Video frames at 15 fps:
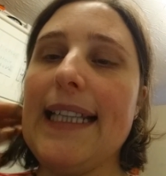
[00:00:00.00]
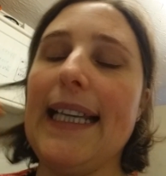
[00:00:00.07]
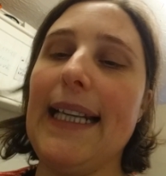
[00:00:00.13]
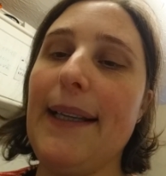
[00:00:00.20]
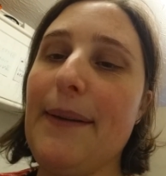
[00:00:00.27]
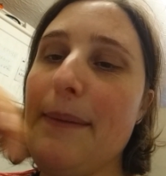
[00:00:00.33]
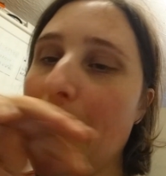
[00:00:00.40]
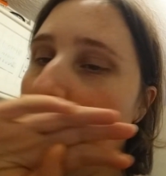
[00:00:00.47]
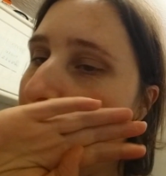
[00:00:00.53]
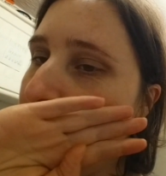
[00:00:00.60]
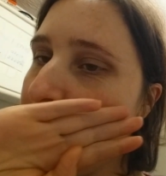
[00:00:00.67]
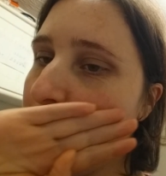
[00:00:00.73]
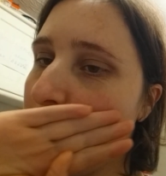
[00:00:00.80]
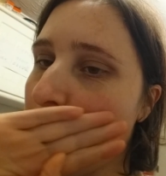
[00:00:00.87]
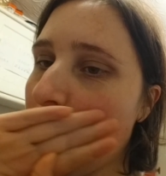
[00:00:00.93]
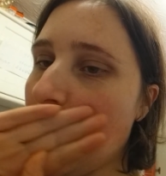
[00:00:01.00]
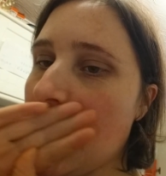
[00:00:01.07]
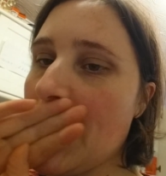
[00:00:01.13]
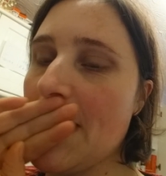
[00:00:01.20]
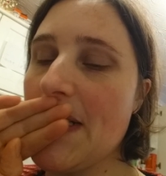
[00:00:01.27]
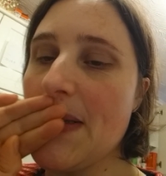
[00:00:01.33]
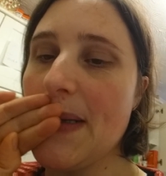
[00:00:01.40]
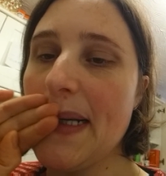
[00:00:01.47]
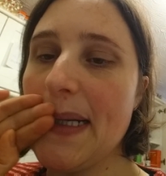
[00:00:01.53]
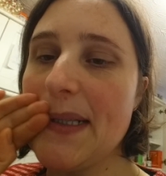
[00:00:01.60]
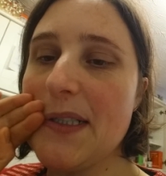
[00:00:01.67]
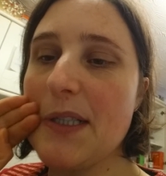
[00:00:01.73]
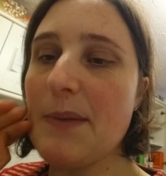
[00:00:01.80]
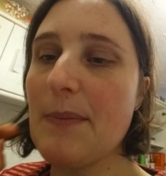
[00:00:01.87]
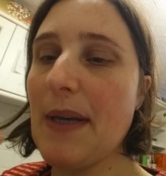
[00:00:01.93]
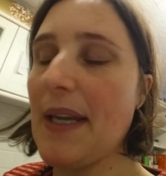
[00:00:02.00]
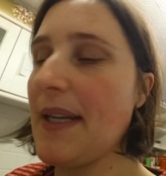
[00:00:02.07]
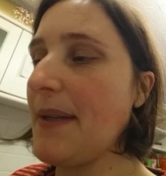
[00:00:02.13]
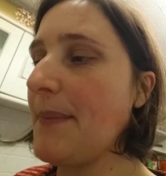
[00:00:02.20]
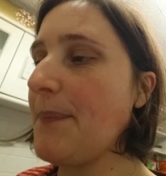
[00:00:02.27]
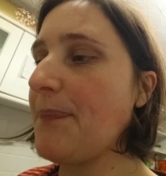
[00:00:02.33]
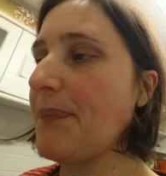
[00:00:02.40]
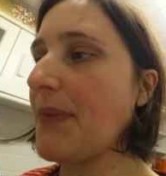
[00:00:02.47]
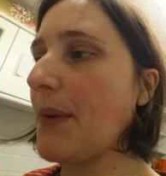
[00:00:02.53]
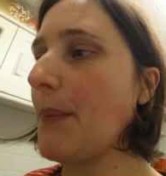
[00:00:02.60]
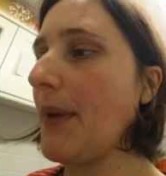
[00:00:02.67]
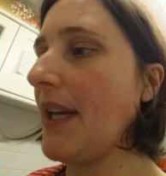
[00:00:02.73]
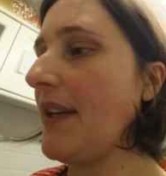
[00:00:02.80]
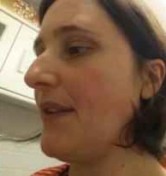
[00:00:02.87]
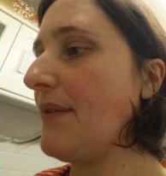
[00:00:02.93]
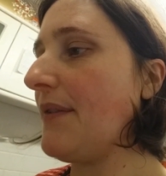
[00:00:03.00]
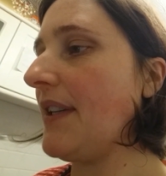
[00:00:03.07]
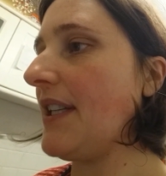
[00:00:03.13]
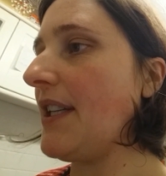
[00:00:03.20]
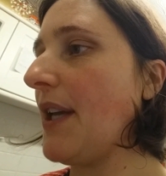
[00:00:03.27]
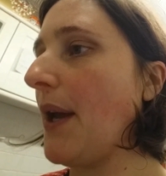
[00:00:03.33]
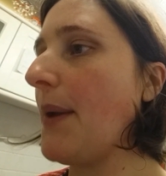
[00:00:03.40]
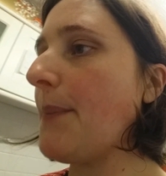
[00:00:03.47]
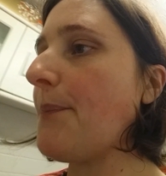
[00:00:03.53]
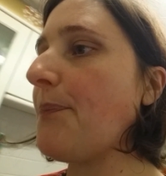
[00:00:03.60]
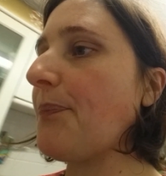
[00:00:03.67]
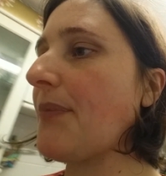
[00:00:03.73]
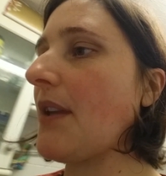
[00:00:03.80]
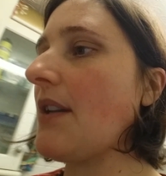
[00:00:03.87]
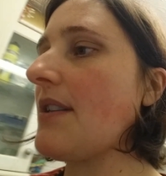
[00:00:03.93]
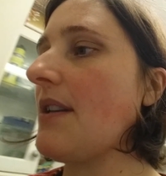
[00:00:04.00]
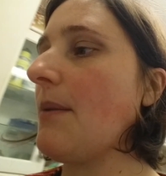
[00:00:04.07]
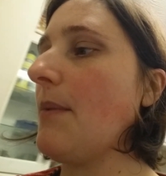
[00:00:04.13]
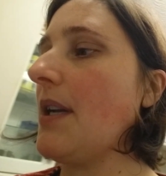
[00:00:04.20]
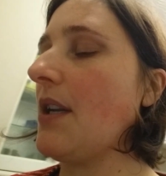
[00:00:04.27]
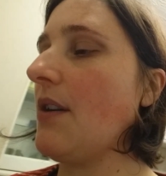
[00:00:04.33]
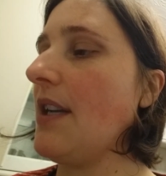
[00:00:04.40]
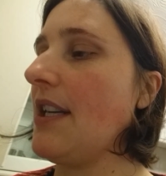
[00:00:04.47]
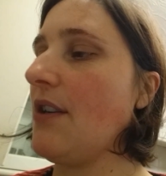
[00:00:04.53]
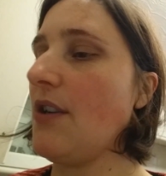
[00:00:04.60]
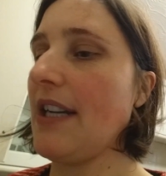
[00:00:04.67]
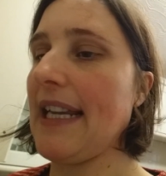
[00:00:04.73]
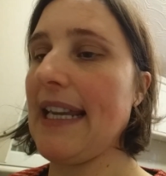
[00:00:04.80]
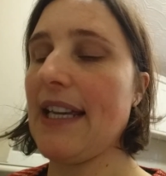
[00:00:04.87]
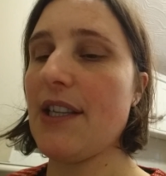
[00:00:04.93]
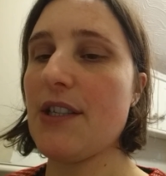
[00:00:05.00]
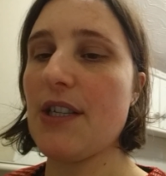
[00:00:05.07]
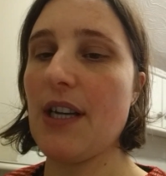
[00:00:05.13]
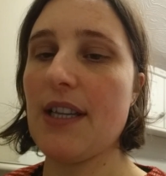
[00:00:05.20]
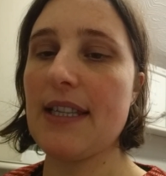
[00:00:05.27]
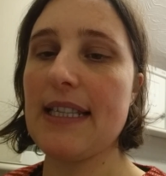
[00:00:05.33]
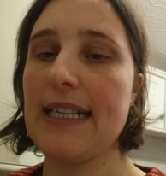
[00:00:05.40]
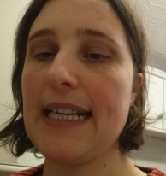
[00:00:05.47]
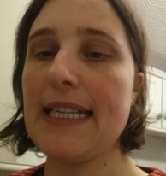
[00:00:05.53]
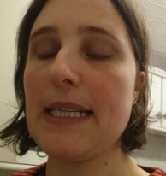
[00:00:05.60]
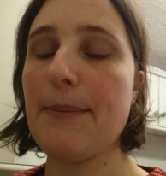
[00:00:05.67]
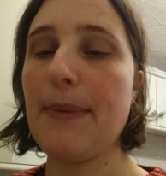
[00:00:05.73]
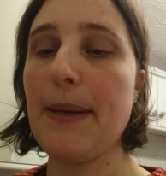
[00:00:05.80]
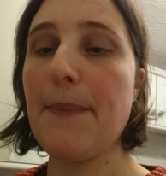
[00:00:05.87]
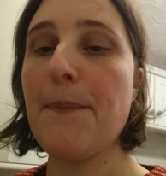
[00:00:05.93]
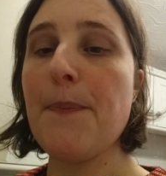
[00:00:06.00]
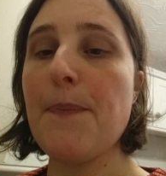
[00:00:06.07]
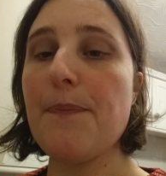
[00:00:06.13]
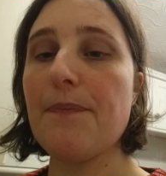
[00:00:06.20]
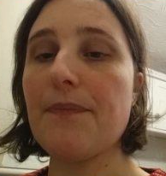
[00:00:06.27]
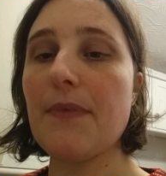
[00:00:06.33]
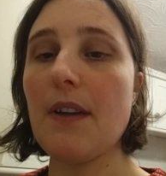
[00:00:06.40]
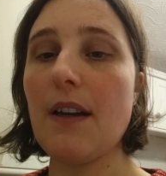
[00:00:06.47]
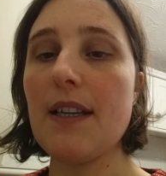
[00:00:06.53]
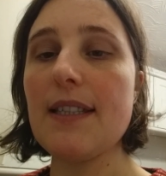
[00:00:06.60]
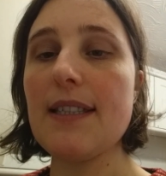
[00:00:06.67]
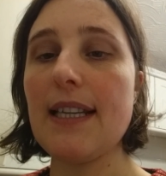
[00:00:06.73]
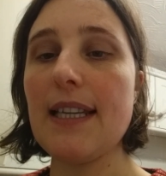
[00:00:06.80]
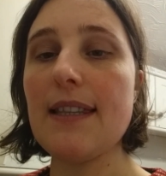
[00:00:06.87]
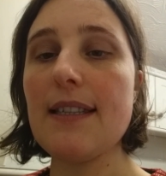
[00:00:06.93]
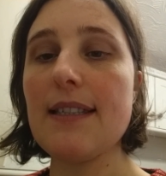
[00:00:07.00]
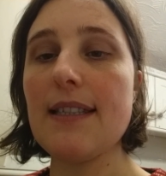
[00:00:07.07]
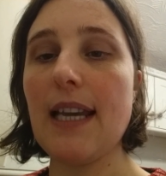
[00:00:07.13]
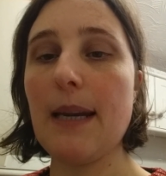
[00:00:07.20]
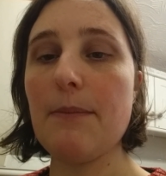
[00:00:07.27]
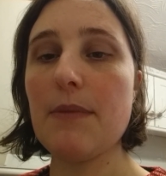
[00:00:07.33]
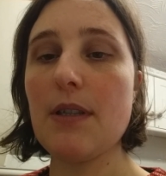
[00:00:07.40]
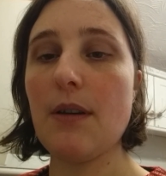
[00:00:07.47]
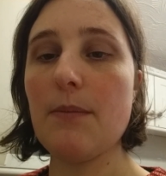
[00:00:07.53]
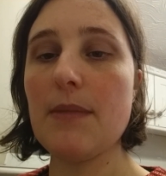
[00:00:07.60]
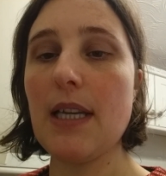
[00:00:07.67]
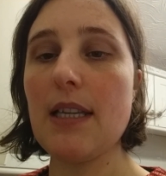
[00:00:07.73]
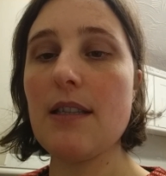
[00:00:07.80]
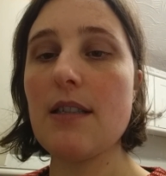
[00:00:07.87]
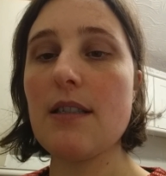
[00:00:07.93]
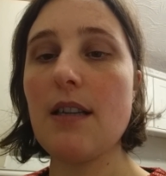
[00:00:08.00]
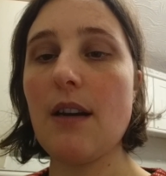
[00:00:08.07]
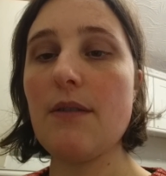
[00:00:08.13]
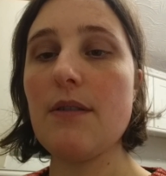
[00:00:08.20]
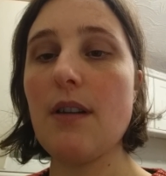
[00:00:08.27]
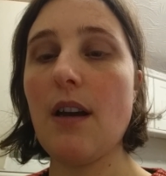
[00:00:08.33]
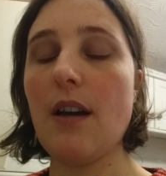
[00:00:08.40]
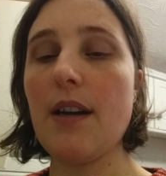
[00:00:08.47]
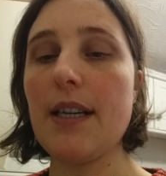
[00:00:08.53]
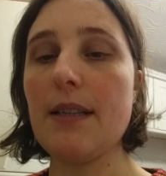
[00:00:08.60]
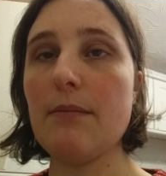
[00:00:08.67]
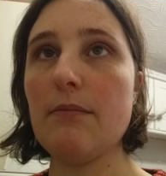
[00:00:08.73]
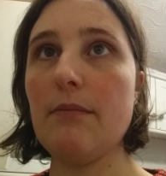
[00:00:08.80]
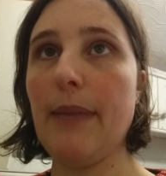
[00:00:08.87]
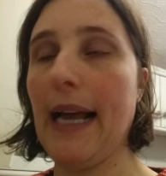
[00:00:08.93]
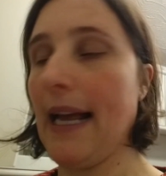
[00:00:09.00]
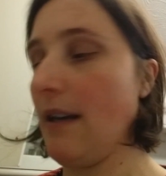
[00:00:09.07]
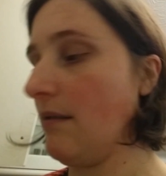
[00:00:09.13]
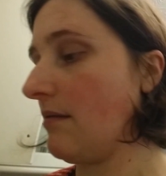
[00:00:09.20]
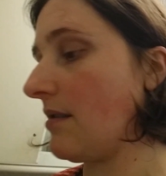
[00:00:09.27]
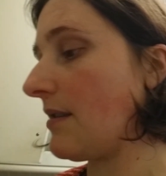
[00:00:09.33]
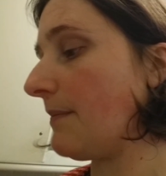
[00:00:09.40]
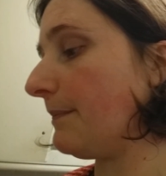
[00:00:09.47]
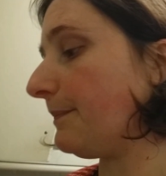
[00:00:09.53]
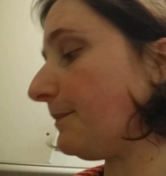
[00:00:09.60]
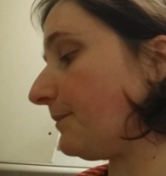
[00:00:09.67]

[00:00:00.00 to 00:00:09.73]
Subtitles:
Hello, I'm just going to quickly do my weigh-in video because I might not get a chance later, but I stayed the same, so I'm 10 stone 9 pounds,